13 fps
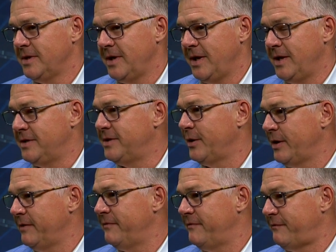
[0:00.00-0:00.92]
and
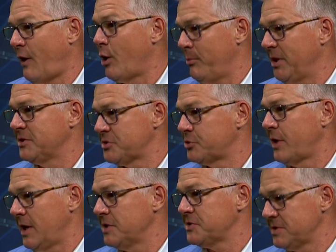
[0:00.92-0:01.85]
dairy farming
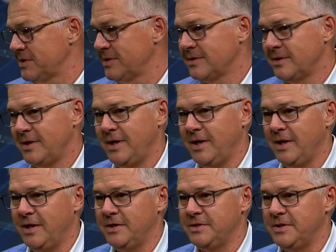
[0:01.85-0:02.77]
stress.
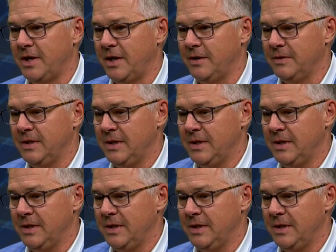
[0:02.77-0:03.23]
And, uh,